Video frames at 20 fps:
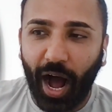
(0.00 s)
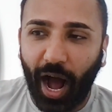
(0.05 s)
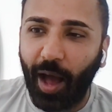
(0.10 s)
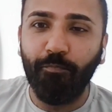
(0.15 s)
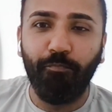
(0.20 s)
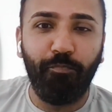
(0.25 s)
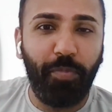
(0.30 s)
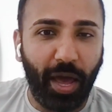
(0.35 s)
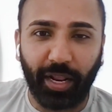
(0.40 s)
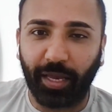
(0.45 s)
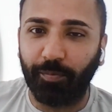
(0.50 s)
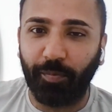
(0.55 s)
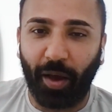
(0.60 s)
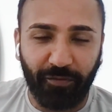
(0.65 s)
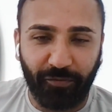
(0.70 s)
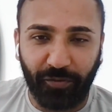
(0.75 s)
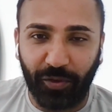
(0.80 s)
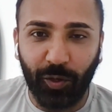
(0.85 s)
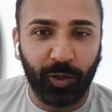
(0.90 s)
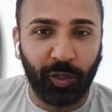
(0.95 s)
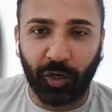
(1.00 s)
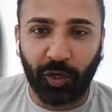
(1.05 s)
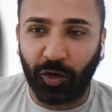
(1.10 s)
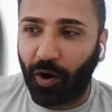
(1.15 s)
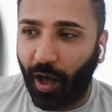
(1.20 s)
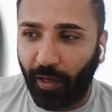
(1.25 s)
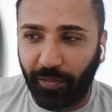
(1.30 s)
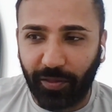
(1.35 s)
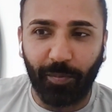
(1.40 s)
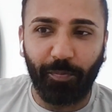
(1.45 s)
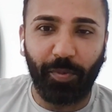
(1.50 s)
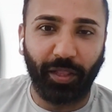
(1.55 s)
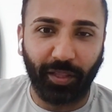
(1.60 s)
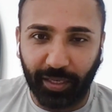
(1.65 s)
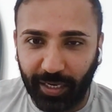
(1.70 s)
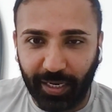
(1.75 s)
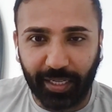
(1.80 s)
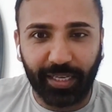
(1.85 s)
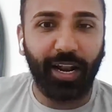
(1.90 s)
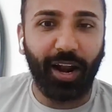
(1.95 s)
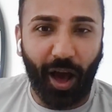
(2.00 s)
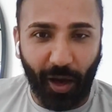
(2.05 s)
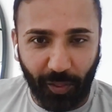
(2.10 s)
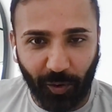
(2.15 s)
i'm betting my future on the ability to get